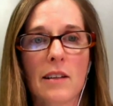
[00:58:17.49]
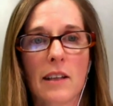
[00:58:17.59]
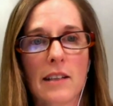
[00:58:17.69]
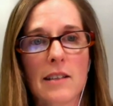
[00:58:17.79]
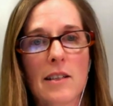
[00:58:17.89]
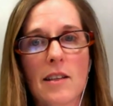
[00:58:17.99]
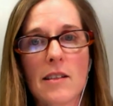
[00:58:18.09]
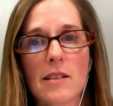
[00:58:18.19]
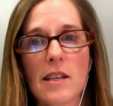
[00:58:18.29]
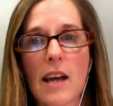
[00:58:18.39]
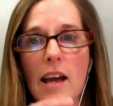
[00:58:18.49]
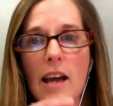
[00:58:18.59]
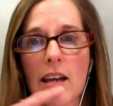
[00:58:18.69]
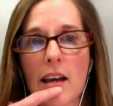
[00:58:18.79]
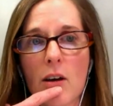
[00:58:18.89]
link to this
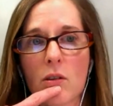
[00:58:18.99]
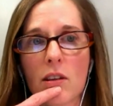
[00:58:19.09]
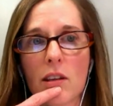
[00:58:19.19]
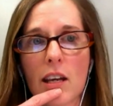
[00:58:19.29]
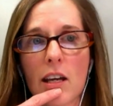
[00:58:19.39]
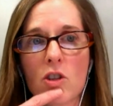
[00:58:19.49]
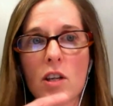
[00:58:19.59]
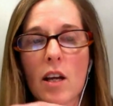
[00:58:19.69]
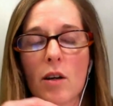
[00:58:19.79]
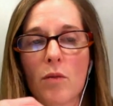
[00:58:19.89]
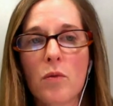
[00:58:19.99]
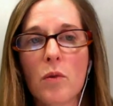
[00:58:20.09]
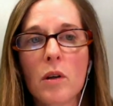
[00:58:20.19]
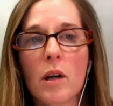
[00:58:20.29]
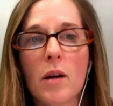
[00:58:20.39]
hangout on the Educator
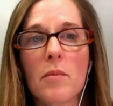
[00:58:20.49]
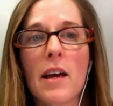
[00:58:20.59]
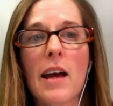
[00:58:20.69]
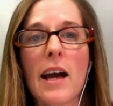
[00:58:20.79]
Forum